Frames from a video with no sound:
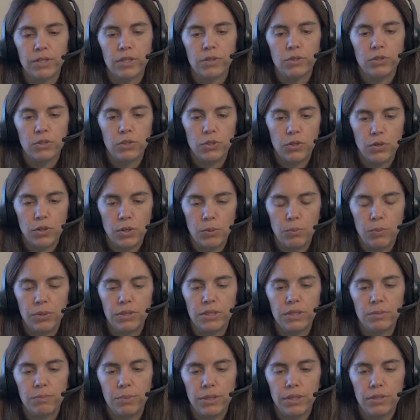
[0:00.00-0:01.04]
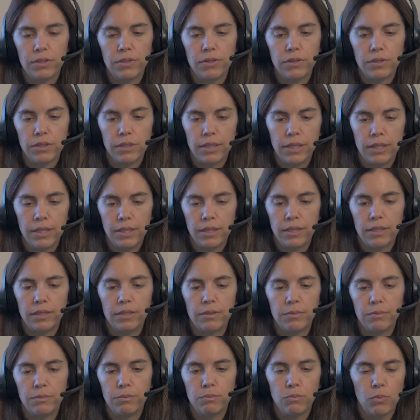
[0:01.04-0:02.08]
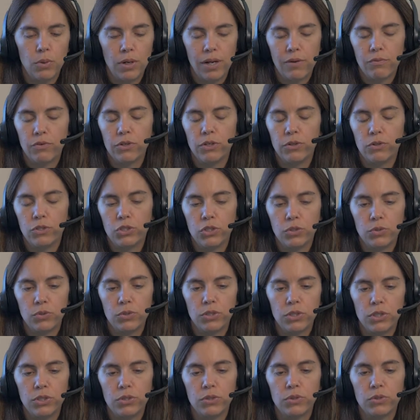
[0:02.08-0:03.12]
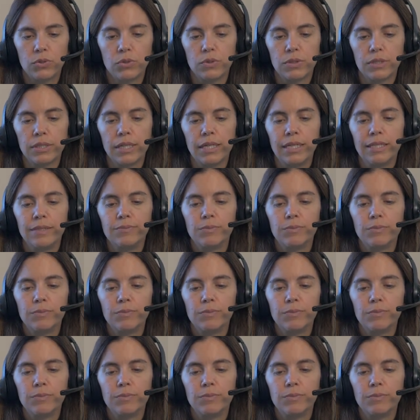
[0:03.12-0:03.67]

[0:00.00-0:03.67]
So you're going to put the pill in the whatever you choose to use,